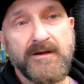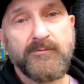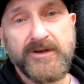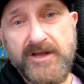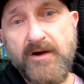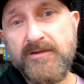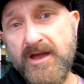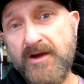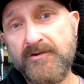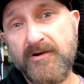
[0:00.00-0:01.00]
We know
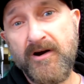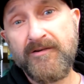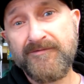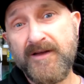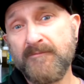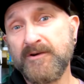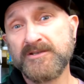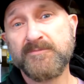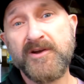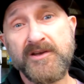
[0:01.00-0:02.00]
the owner of
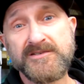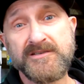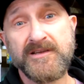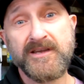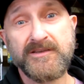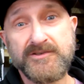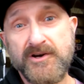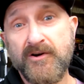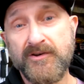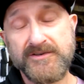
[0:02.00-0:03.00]
Fenwicks personally.
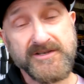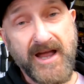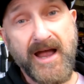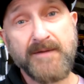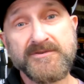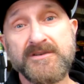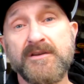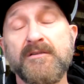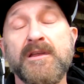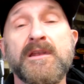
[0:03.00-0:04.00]
John is an
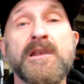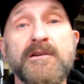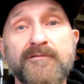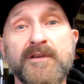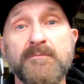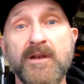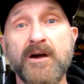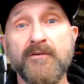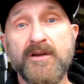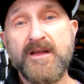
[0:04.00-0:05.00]
absolutely lovely
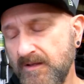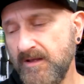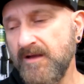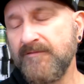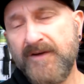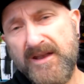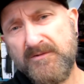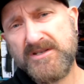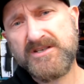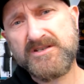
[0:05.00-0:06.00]
bloke.
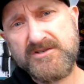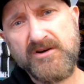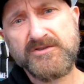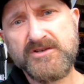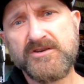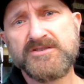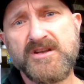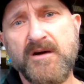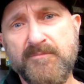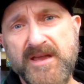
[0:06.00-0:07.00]
Fenwicks is not
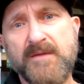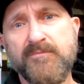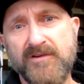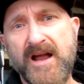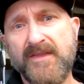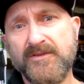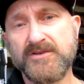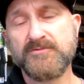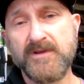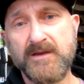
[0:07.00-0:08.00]
just a big brand
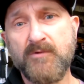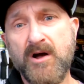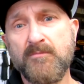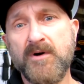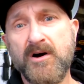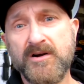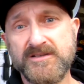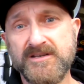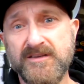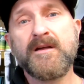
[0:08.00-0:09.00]
that's really well
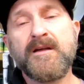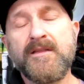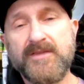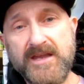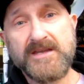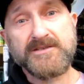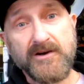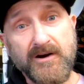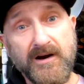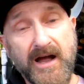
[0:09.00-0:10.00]
marketed. These
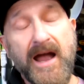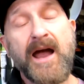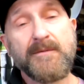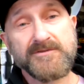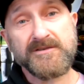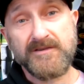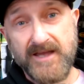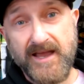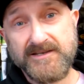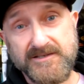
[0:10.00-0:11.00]
are
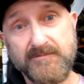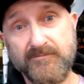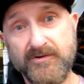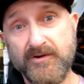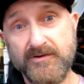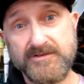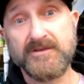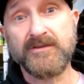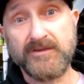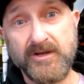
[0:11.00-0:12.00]
absolutely excellent products
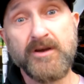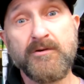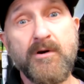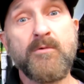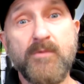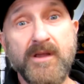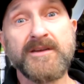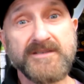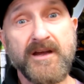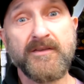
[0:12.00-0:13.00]
that do what
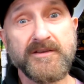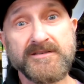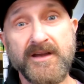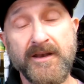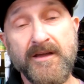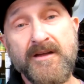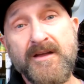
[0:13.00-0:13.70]
they say on the tin.